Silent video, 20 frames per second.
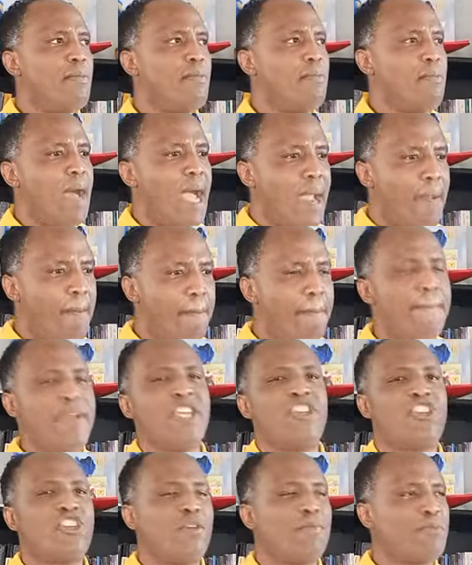my
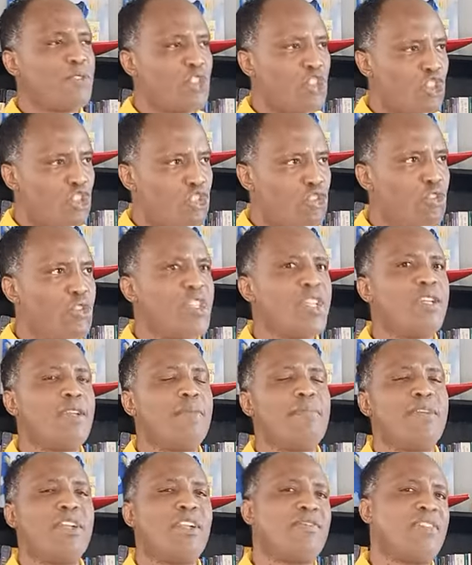bishop stood in
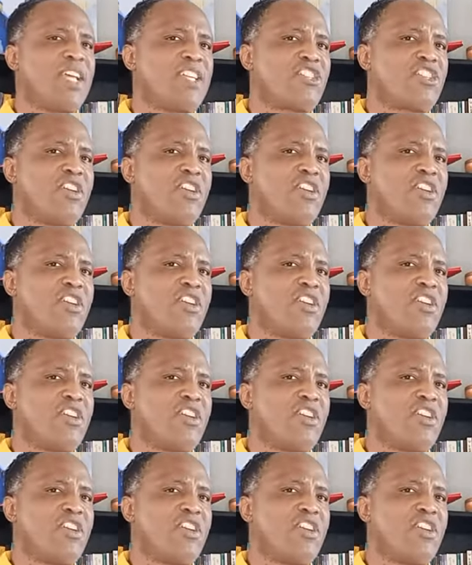the middle of that